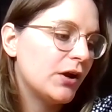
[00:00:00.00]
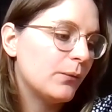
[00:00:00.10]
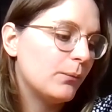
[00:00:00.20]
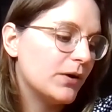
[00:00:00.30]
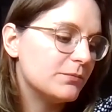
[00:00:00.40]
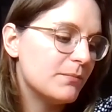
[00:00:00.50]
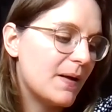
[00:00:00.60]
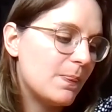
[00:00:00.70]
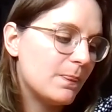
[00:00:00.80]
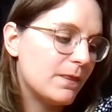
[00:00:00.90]
which
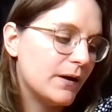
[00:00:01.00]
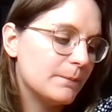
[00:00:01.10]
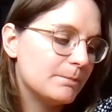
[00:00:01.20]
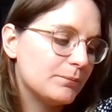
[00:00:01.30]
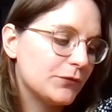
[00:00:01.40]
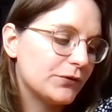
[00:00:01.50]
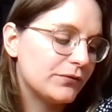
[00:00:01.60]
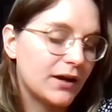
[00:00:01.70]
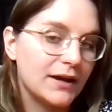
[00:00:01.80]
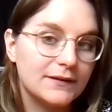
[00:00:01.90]
meant that
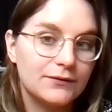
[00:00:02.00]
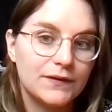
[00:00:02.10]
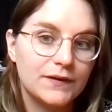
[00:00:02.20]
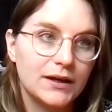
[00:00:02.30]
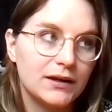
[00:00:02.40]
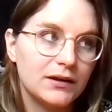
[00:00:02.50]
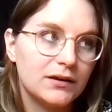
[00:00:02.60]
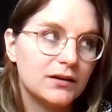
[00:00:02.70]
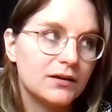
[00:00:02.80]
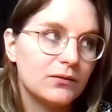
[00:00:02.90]
creativity
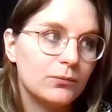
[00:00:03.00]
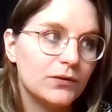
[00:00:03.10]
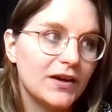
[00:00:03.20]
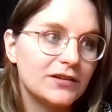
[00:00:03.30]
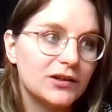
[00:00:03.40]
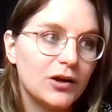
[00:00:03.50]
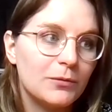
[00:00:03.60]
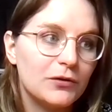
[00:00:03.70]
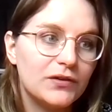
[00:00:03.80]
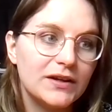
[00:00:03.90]
was actually
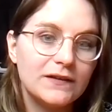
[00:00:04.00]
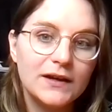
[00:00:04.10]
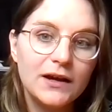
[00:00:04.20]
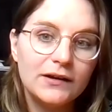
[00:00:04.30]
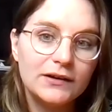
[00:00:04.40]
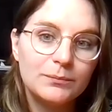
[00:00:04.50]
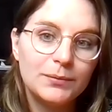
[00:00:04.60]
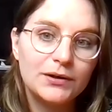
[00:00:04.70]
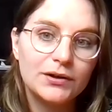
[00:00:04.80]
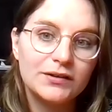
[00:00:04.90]
almost easier
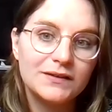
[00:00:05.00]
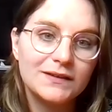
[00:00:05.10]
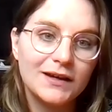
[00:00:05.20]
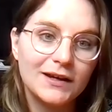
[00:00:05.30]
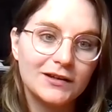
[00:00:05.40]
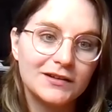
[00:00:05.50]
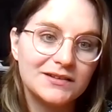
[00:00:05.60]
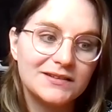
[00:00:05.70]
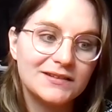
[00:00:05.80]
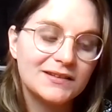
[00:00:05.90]
because
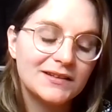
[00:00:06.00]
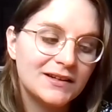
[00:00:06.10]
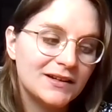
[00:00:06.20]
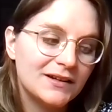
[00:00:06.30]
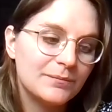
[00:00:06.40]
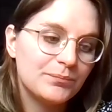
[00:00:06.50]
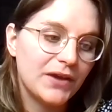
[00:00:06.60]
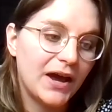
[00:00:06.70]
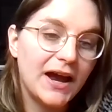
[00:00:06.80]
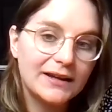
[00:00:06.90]

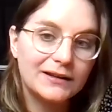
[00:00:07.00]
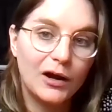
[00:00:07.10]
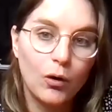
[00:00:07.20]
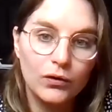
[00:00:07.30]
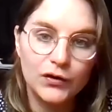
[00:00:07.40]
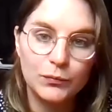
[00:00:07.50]
I had like all these